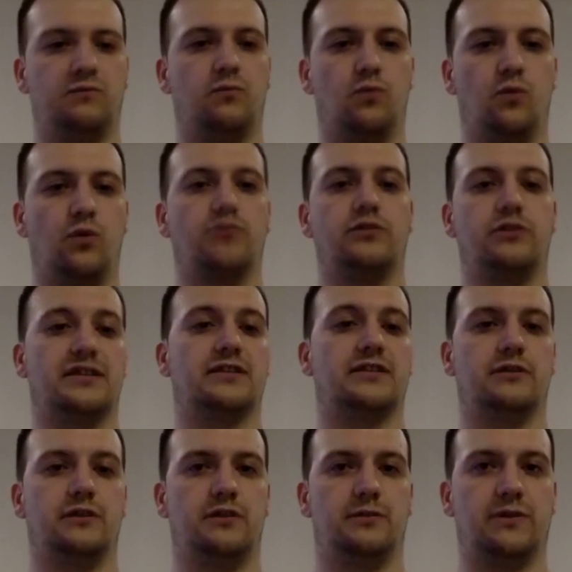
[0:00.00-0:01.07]
what you need to
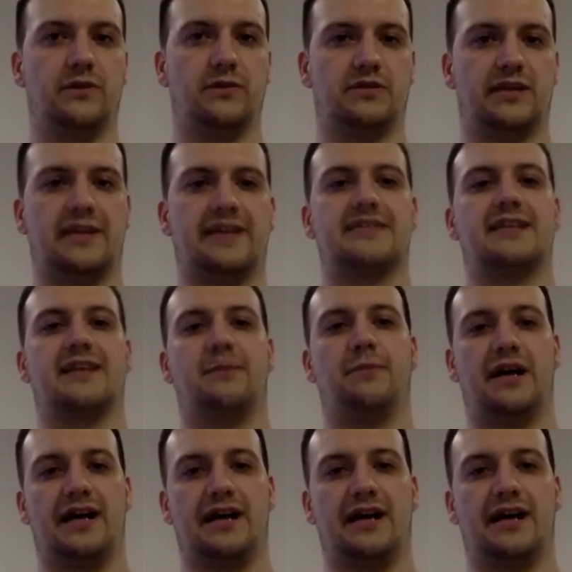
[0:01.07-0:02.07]
do to be able to take a step back,